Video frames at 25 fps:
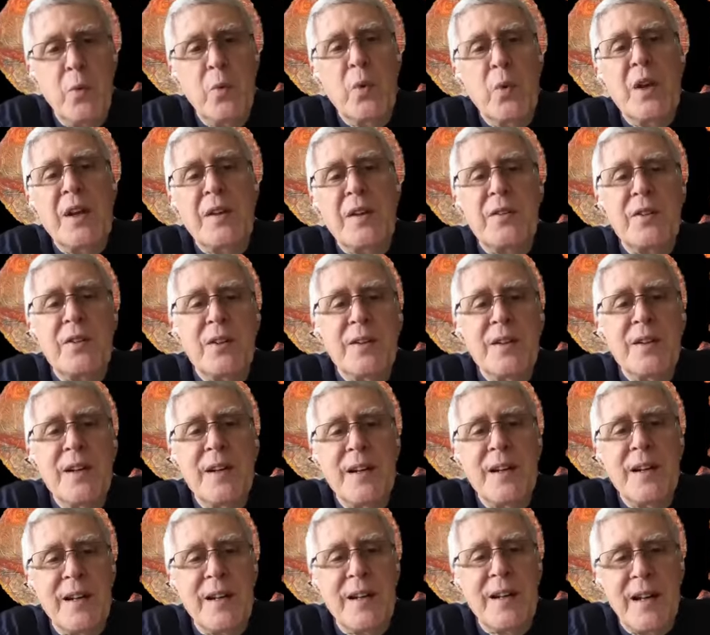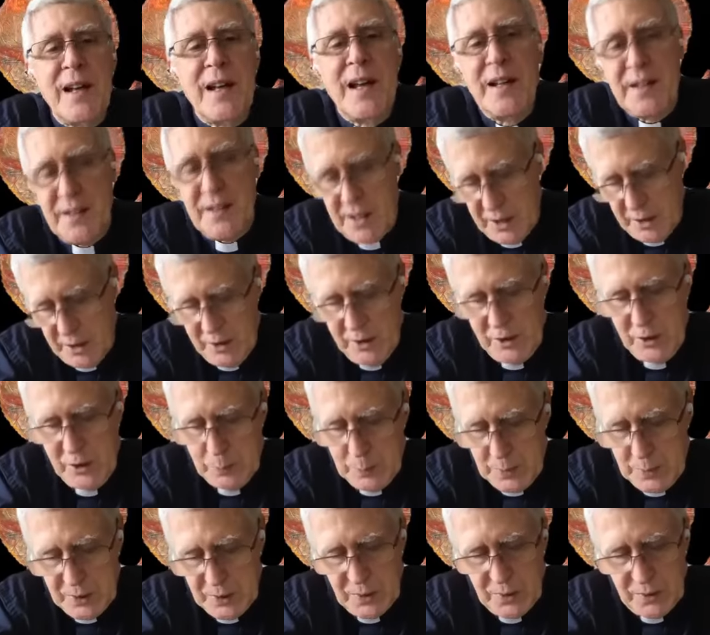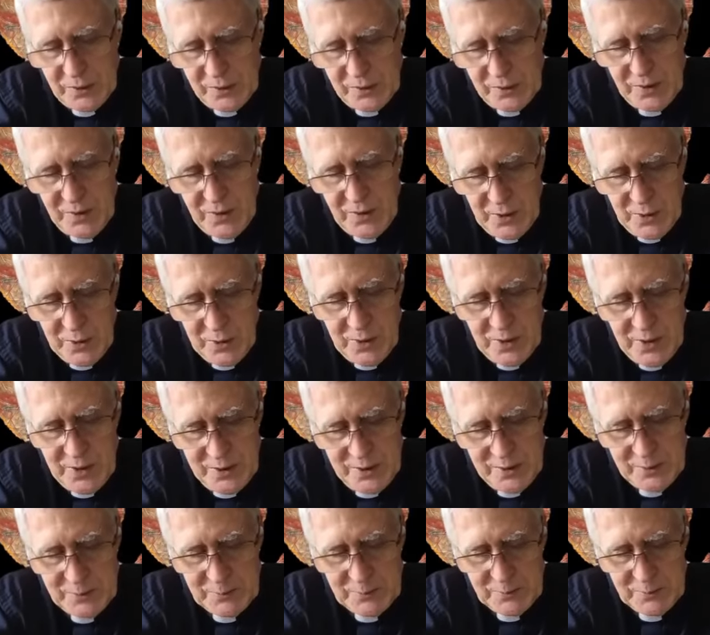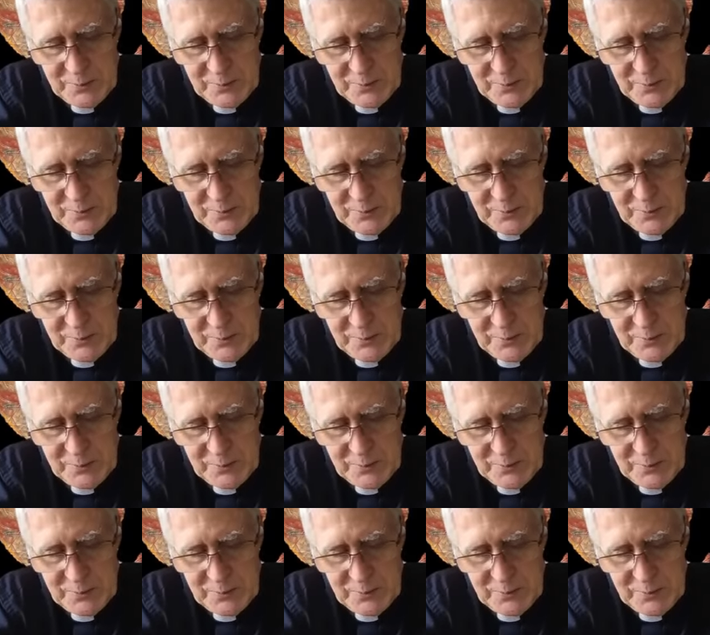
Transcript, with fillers: Reason, and Conspiracy Theories.